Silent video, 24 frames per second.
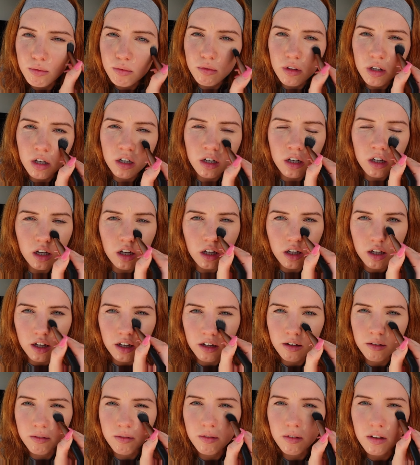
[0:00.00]
And
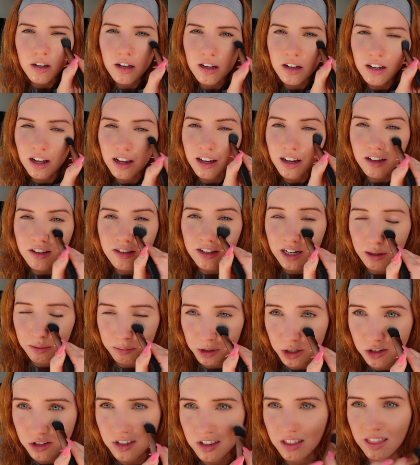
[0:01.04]
yeah, like I said, I'm
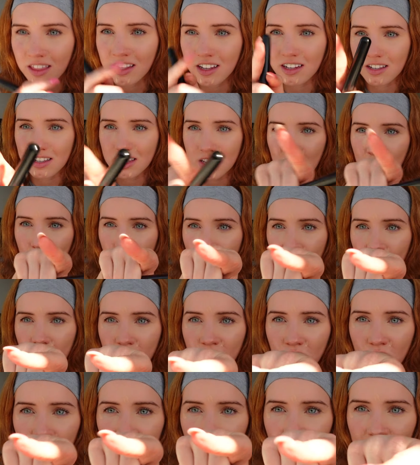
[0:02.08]
using this
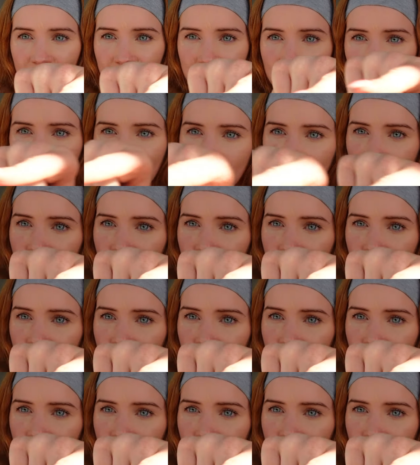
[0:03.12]
viewfinder to